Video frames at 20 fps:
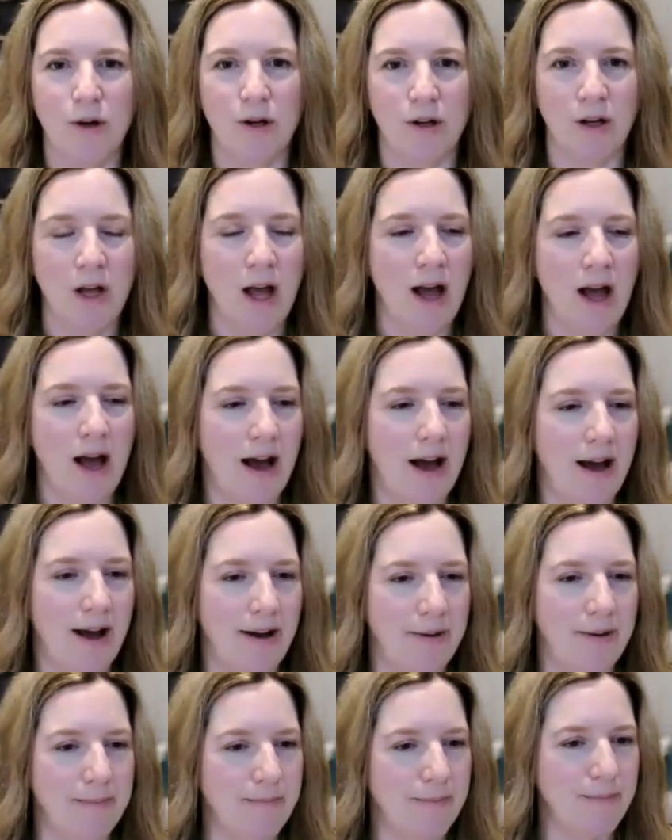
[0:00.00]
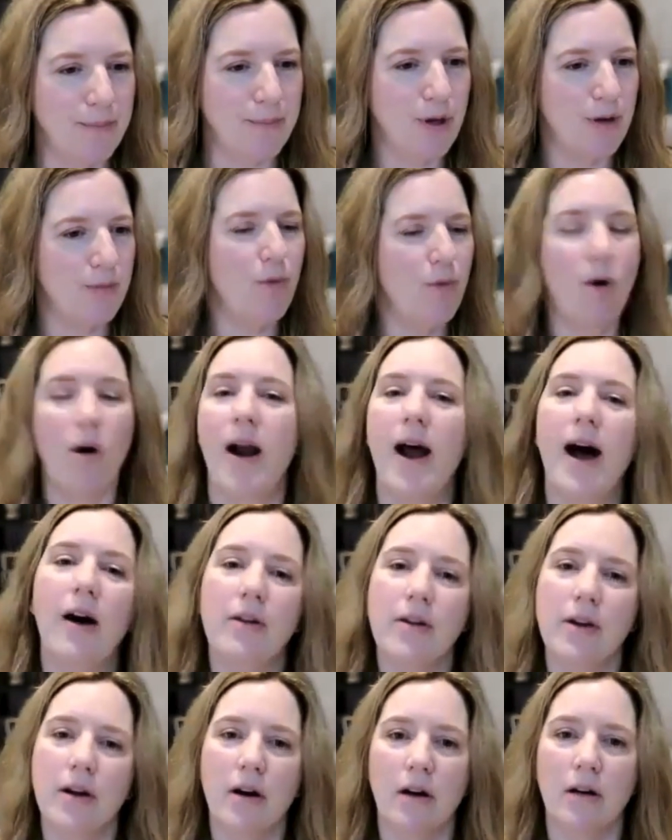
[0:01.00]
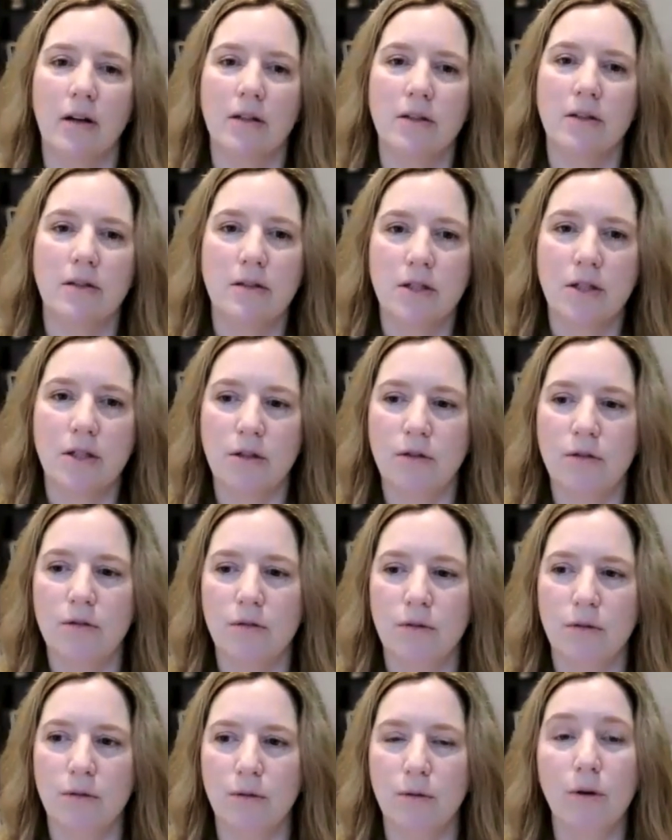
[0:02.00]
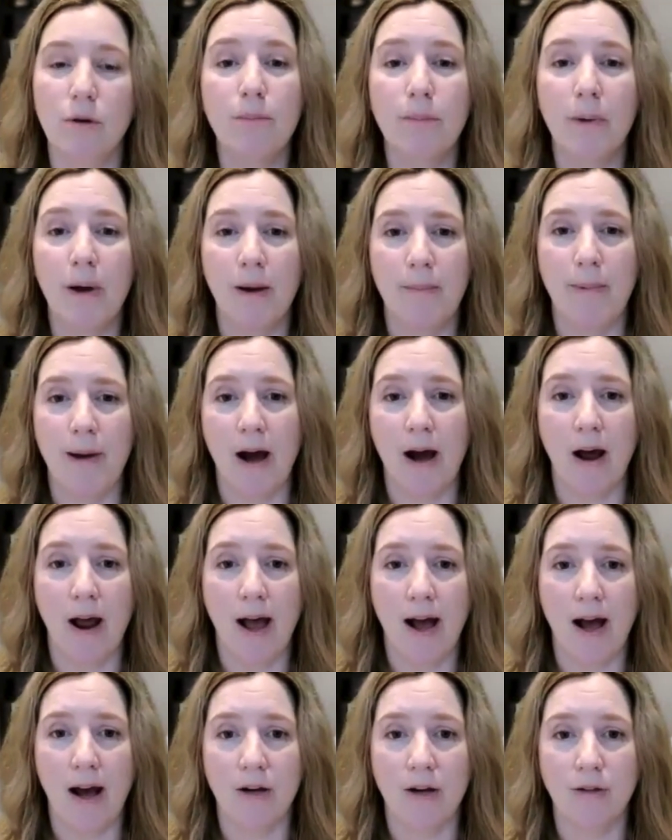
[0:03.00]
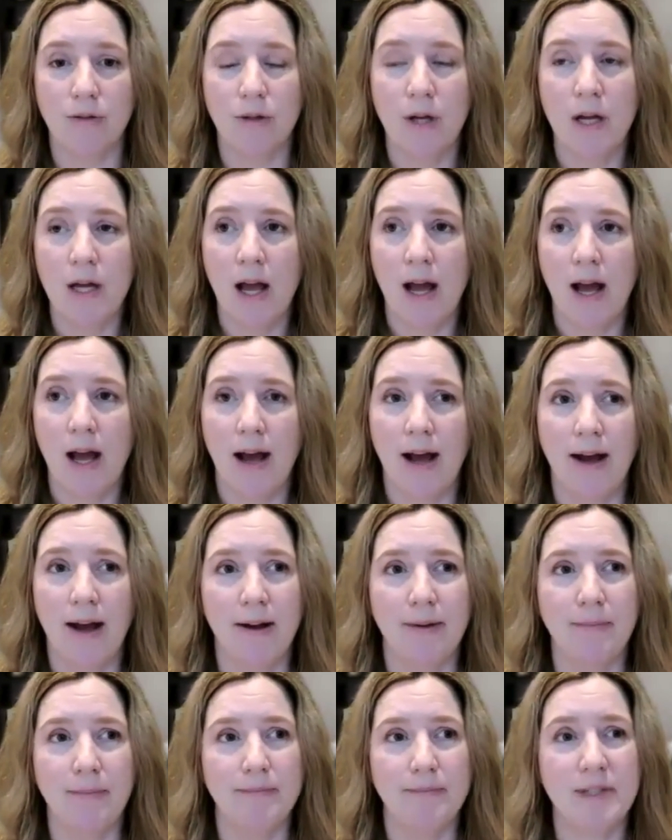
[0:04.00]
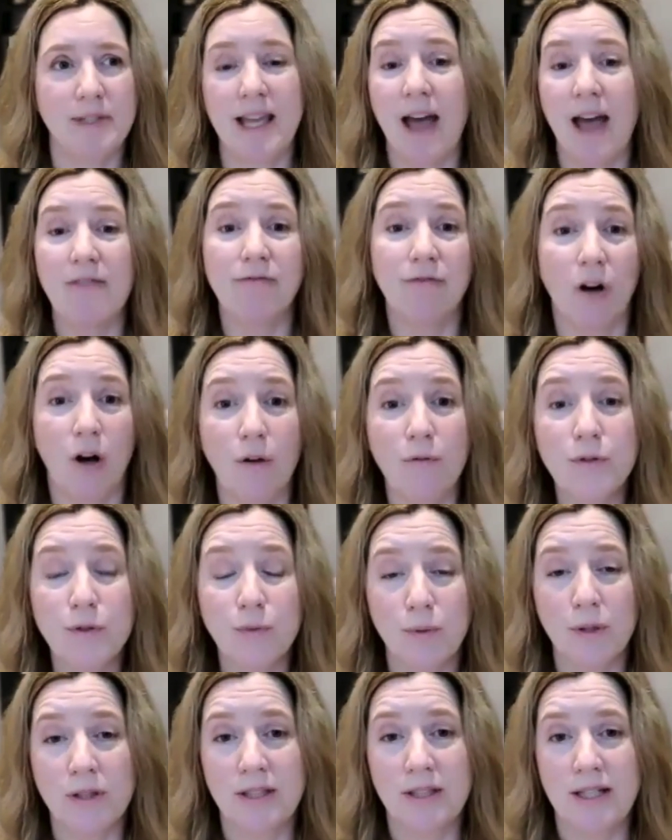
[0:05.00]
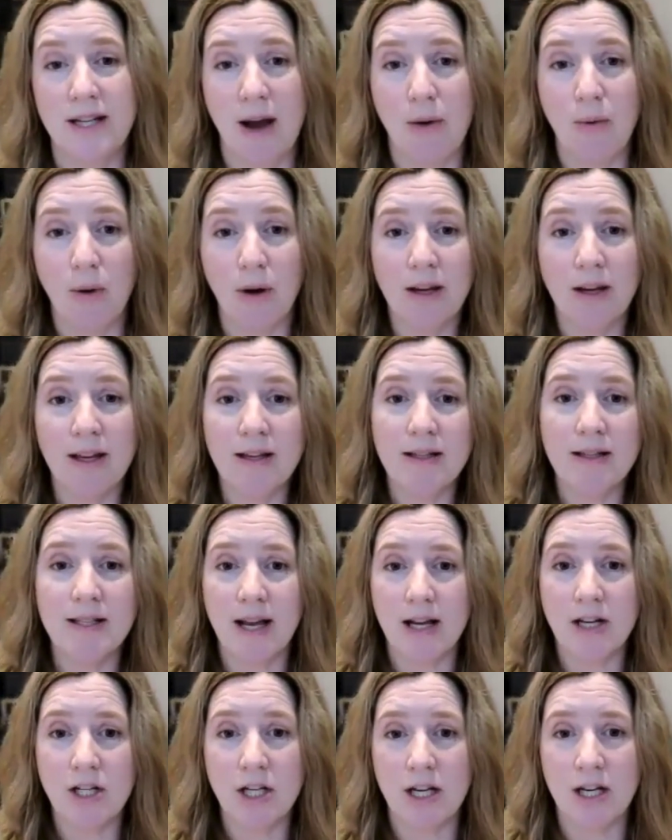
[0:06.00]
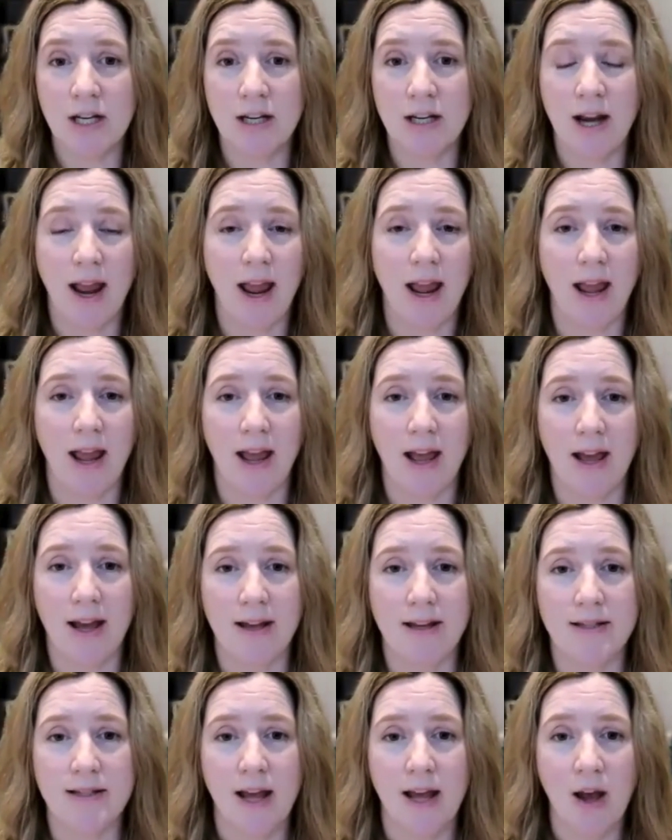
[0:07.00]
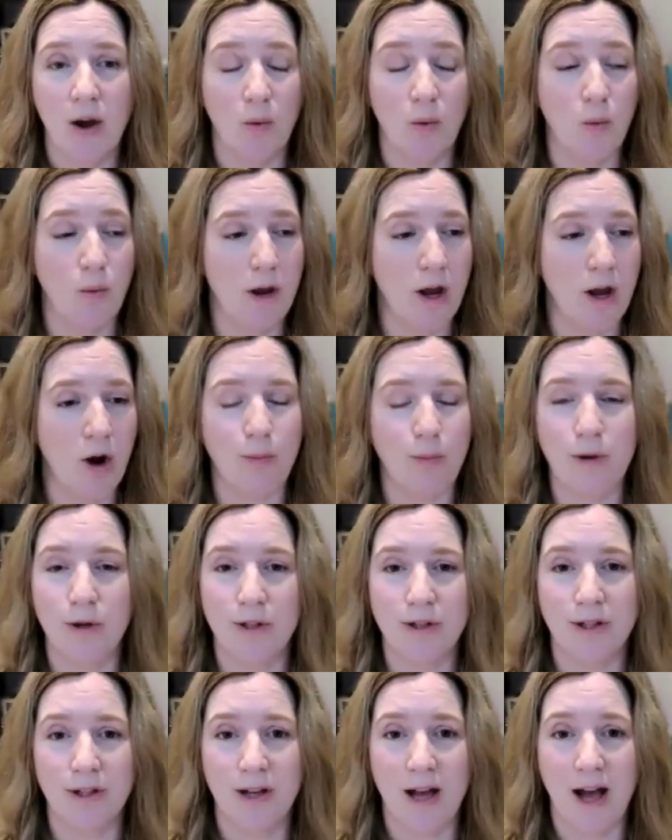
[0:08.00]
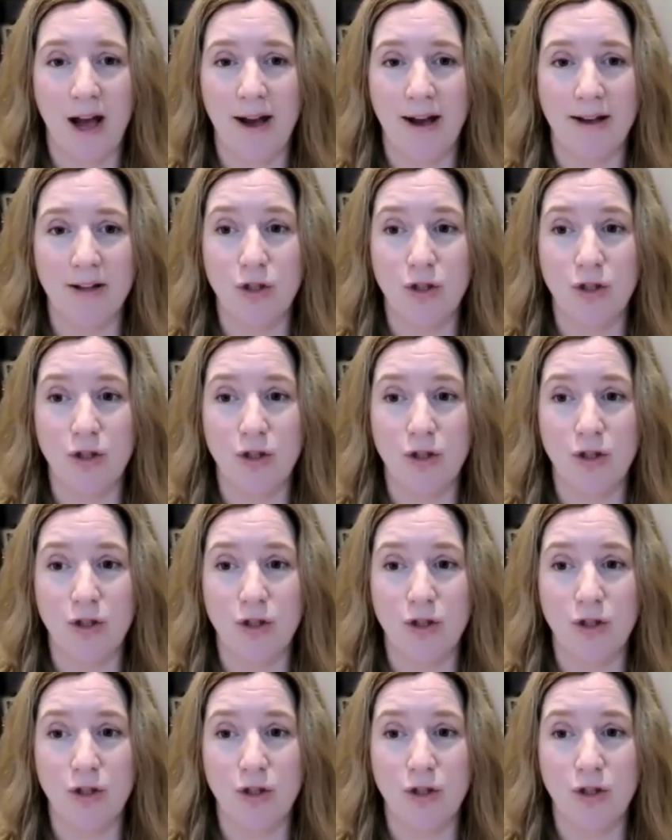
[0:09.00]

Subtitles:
will put more out onto the group about how to get involved with the networking session. And we hope you'll